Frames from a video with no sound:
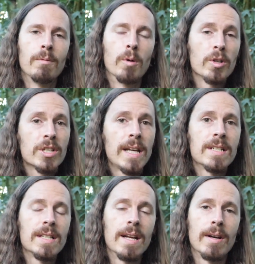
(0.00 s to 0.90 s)
Worst case
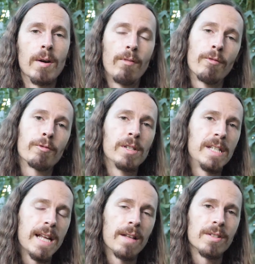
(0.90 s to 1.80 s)
scenario, if it
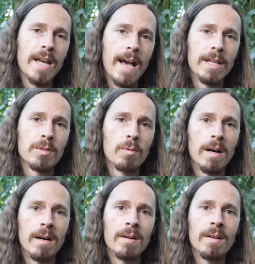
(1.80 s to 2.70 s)
freezes outside as
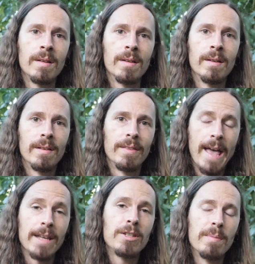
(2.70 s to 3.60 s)
well,
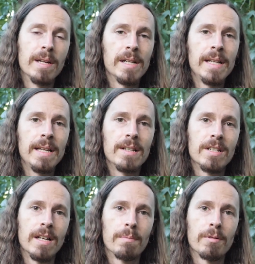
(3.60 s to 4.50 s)
that humidity is
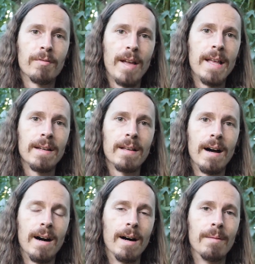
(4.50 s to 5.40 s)
going to prevent
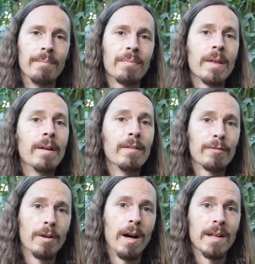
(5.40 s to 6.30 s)

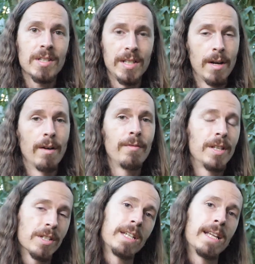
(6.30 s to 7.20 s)
frost, if it
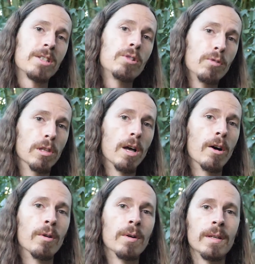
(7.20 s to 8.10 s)
doesn't get too
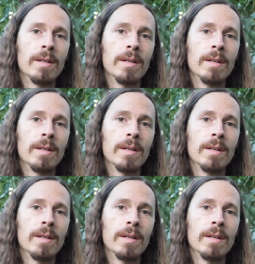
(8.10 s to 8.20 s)
low.